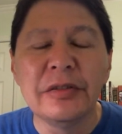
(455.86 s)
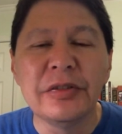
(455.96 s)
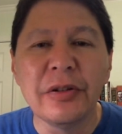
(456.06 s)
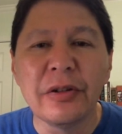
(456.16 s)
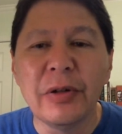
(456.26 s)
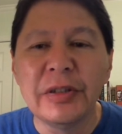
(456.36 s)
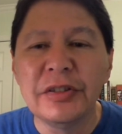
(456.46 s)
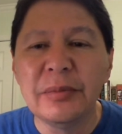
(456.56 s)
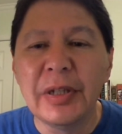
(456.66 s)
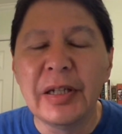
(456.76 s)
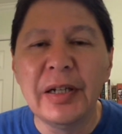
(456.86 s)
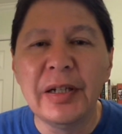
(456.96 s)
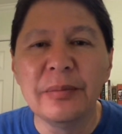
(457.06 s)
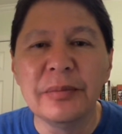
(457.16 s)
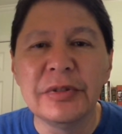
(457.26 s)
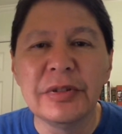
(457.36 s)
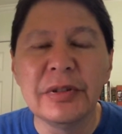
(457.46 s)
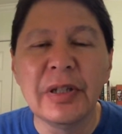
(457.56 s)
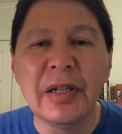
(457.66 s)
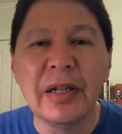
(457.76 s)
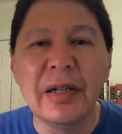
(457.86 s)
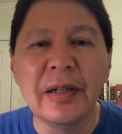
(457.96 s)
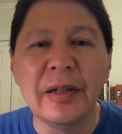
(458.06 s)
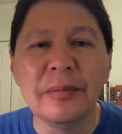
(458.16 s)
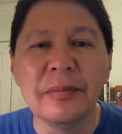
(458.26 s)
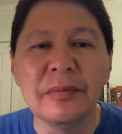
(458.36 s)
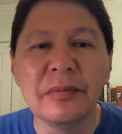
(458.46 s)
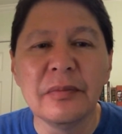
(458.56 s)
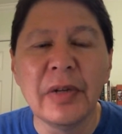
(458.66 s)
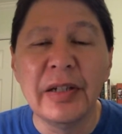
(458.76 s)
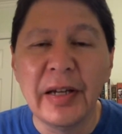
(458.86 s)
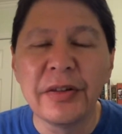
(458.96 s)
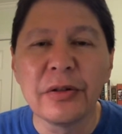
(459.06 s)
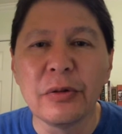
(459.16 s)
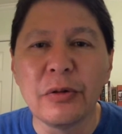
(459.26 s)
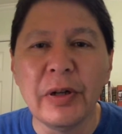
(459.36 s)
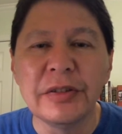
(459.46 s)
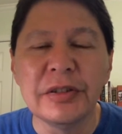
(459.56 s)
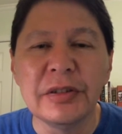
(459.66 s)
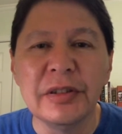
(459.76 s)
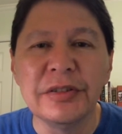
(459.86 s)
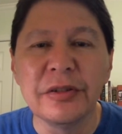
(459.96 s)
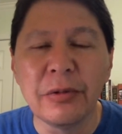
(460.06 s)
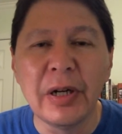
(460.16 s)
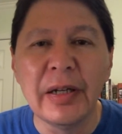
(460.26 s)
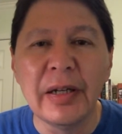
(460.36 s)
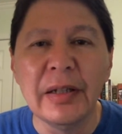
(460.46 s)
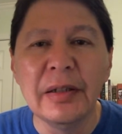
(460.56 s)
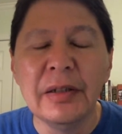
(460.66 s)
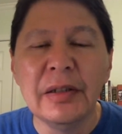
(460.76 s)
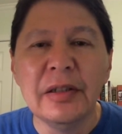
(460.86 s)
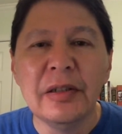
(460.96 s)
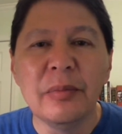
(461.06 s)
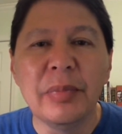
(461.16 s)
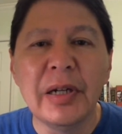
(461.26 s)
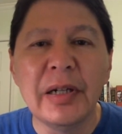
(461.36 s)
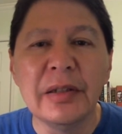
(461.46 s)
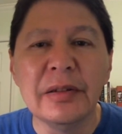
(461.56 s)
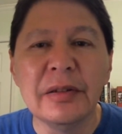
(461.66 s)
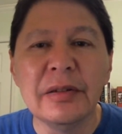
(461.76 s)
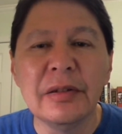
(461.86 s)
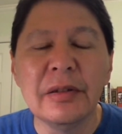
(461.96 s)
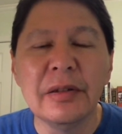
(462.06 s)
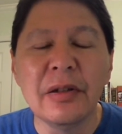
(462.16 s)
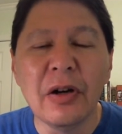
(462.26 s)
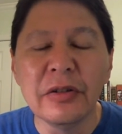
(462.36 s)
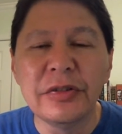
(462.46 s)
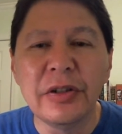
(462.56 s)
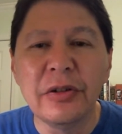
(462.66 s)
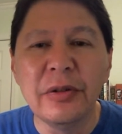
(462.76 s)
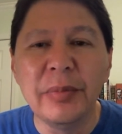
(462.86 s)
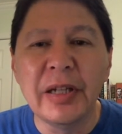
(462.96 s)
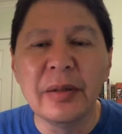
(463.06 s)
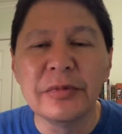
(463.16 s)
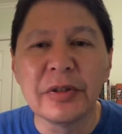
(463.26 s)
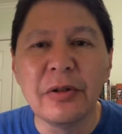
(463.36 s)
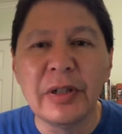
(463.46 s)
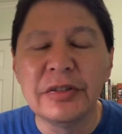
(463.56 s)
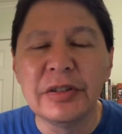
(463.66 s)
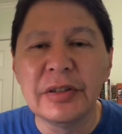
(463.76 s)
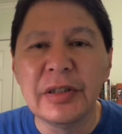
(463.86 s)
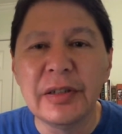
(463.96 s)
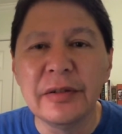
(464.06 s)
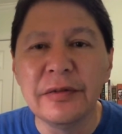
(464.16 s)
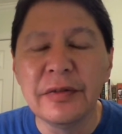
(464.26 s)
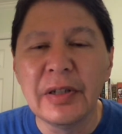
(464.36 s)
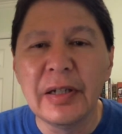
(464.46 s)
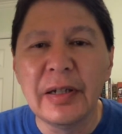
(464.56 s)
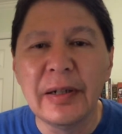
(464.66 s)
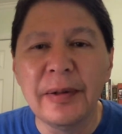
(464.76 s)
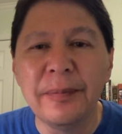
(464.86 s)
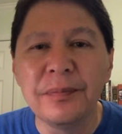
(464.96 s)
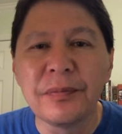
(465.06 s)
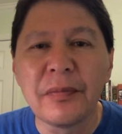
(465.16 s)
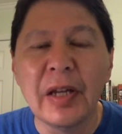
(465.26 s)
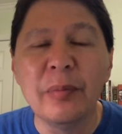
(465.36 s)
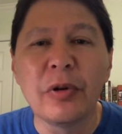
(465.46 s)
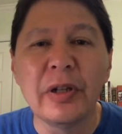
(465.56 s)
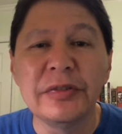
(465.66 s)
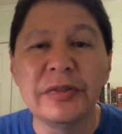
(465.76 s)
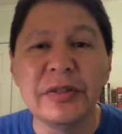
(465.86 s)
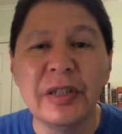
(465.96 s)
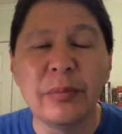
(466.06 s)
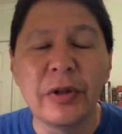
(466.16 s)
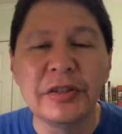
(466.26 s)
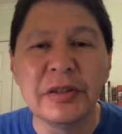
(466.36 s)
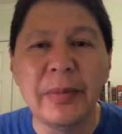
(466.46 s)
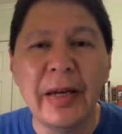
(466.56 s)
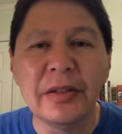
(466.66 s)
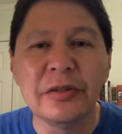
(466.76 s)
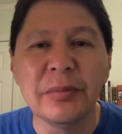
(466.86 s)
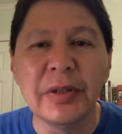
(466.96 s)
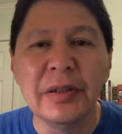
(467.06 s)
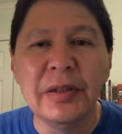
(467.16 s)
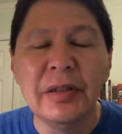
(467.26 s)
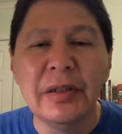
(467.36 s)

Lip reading: So the question becomes an ethical question, is it right? But also it becomes a question of impression management.